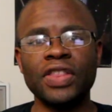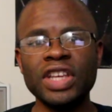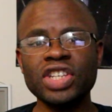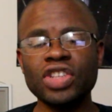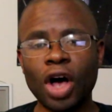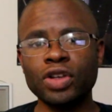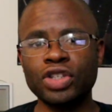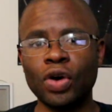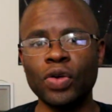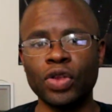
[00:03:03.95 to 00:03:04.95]
This is
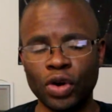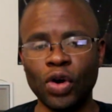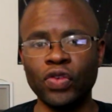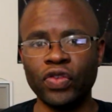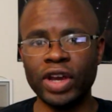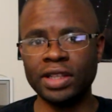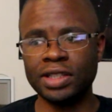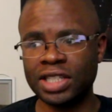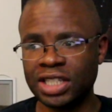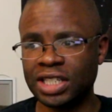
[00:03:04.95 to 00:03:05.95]
also the
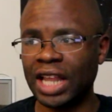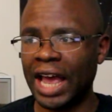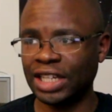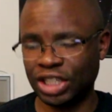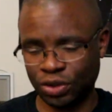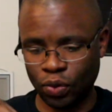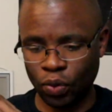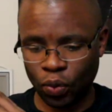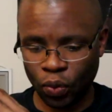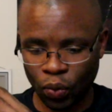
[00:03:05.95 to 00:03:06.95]
girlfriend slash
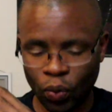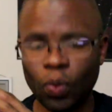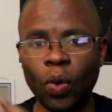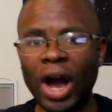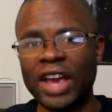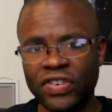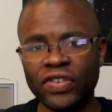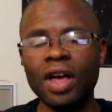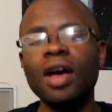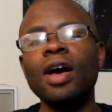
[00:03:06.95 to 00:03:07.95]

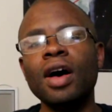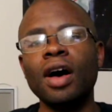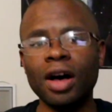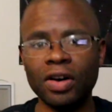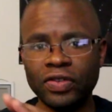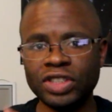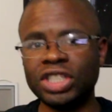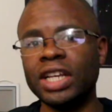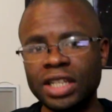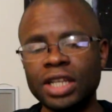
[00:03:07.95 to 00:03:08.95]
wife of
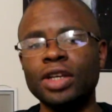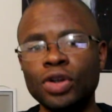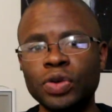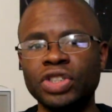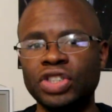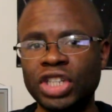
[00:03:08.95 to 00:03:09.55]
JD, who was